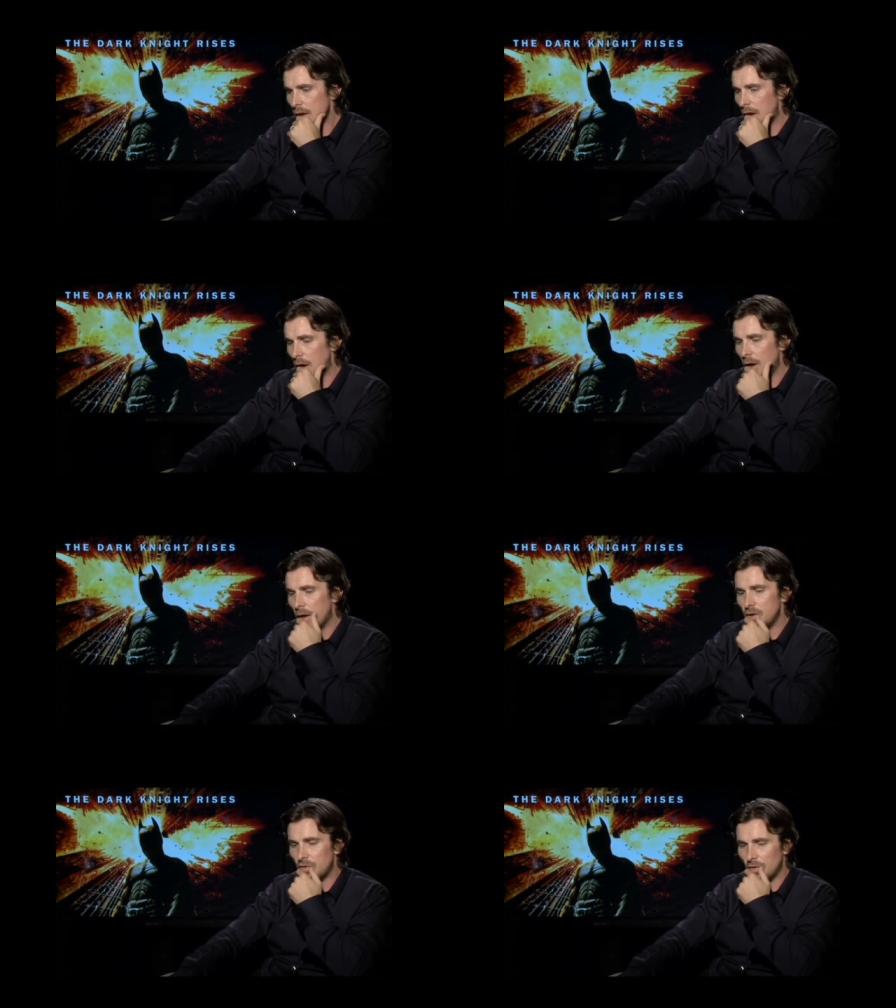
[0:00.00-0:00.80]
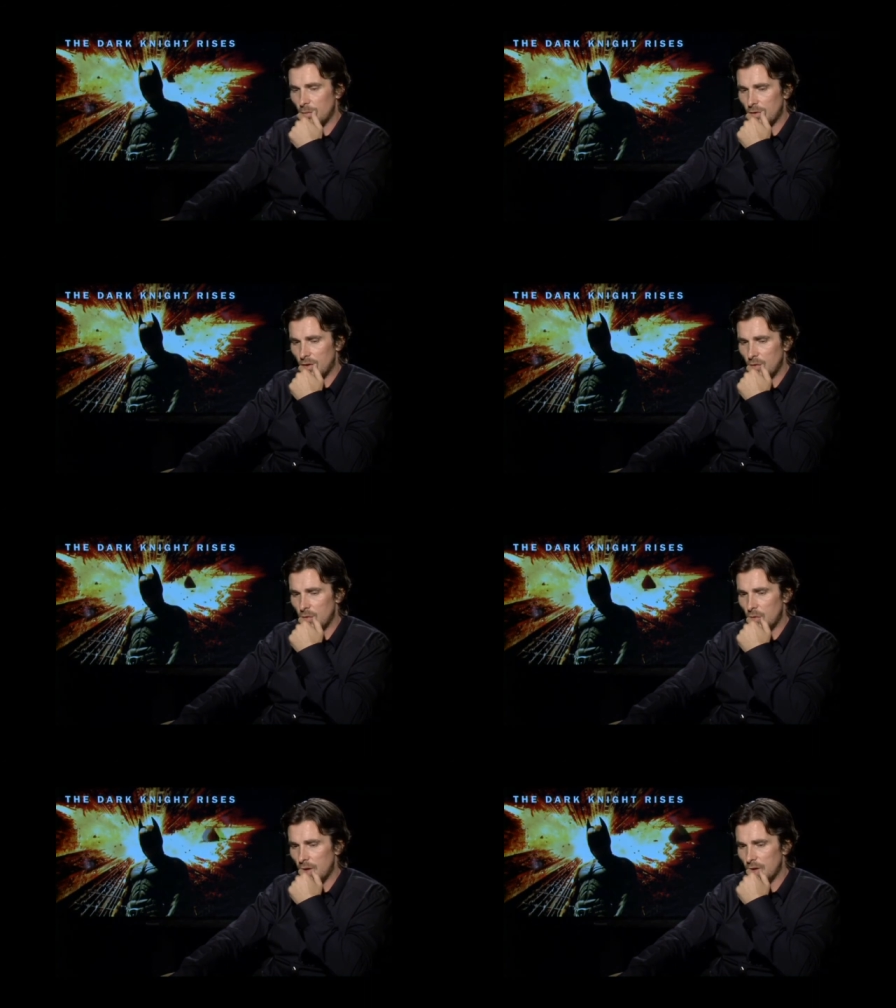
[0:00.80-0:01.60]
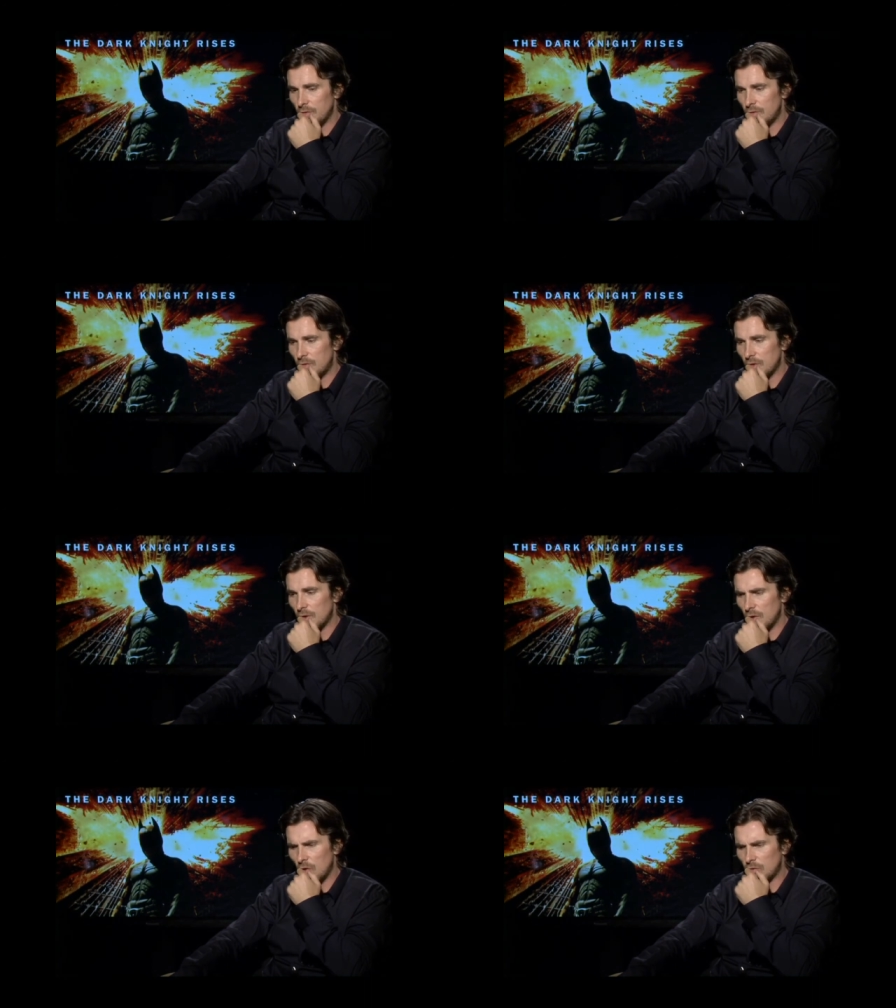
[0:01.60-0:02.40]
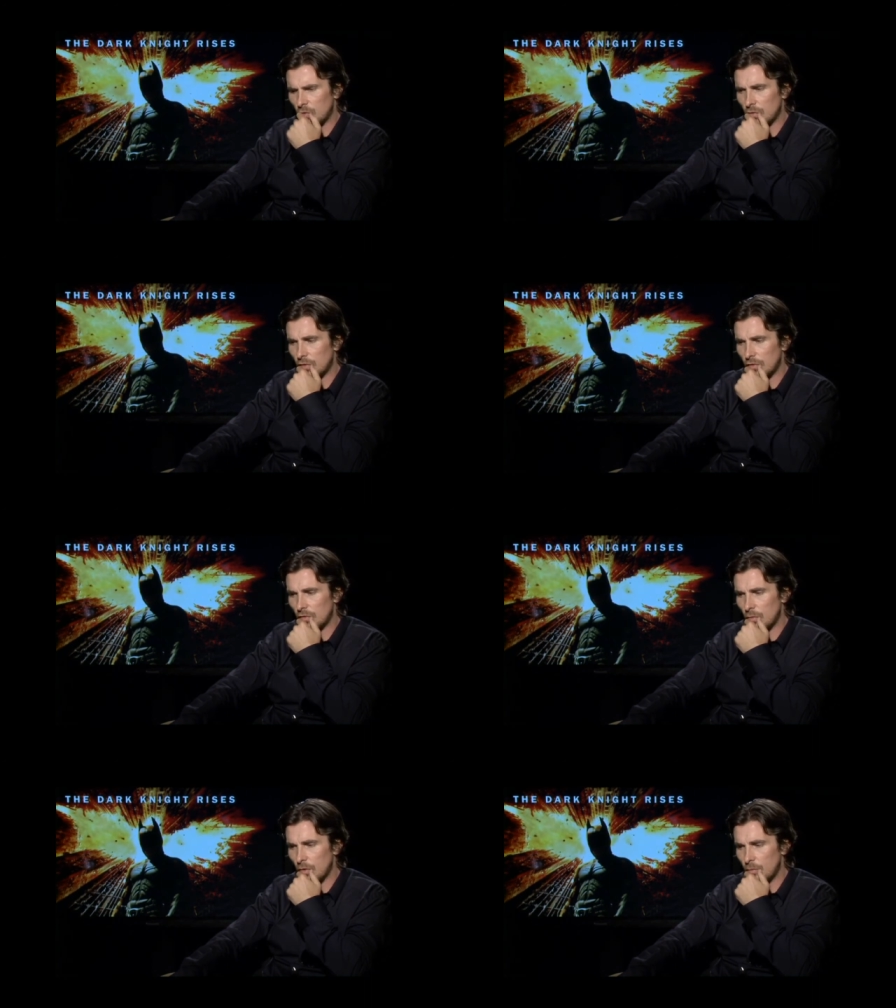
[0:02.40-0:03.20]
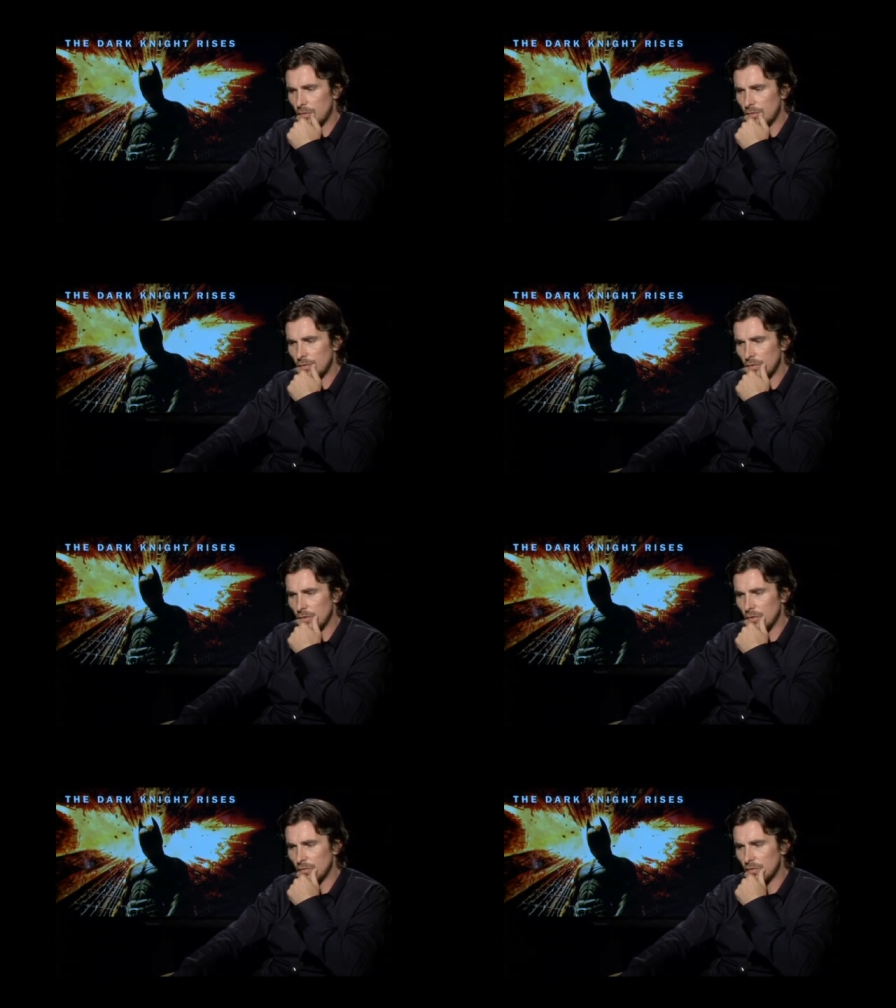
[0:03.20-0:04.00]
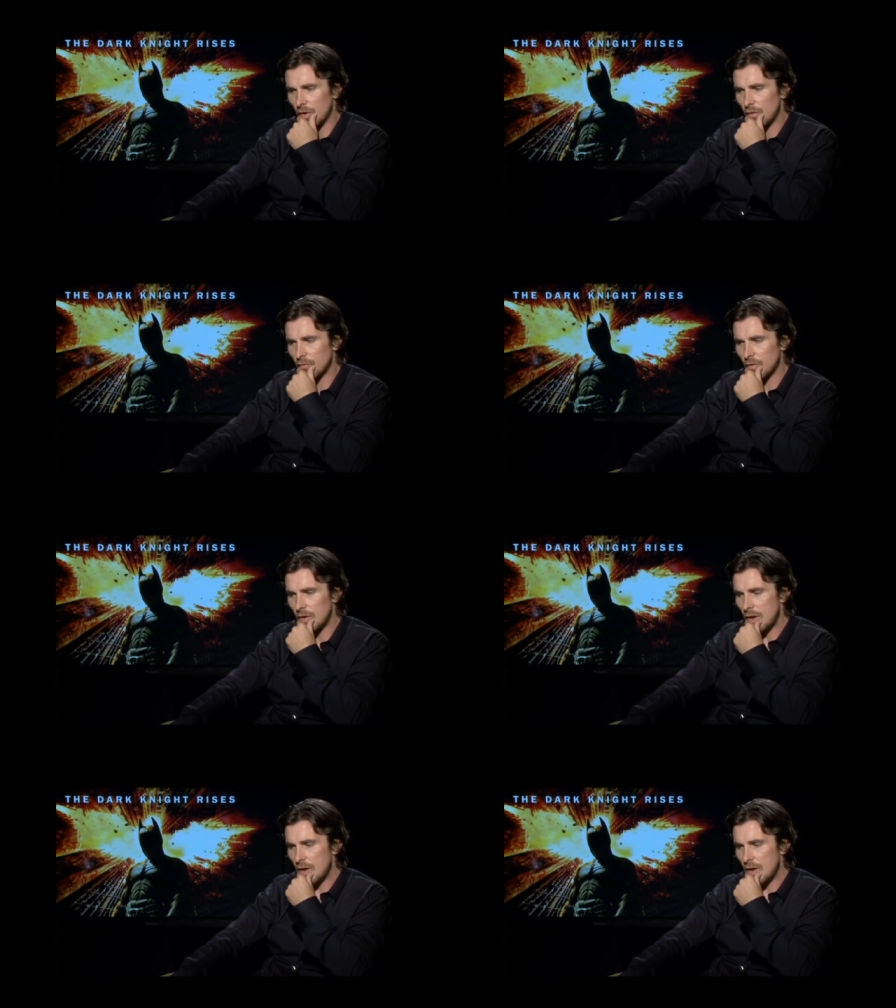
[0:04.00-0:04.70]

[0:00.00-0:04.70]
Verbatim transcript: Uh, he's somebody who has uh, lost all sense of purpose and of self,